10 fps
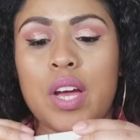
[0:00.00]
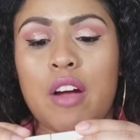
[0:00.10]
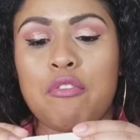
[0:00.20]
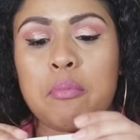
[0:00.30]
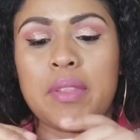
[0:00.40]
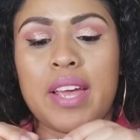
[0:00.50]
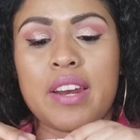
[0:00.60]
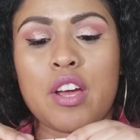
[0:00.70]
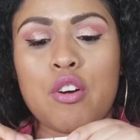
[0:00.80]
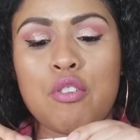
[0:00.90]
got from
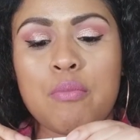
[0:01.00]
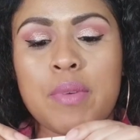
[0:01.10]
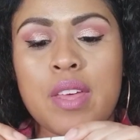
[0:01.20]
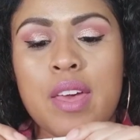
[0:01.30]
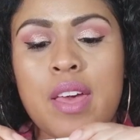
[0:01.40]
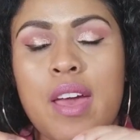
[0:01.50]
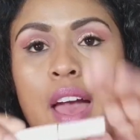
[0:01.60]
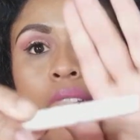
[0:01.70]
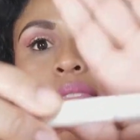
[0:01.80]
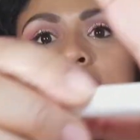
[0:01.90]
Lancome. And